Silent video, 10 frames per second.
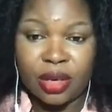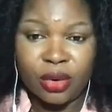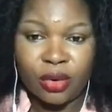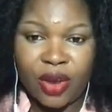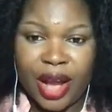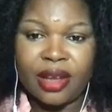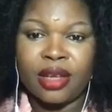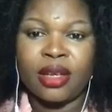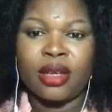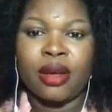All right,
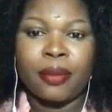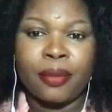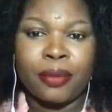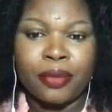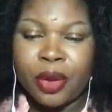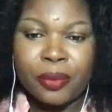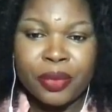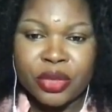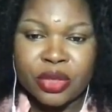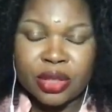don't
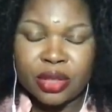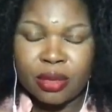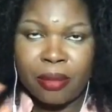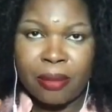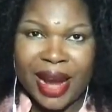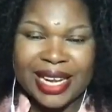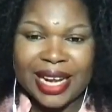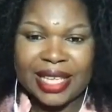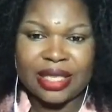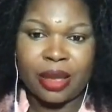post
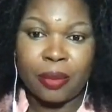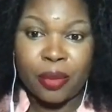mindlessly.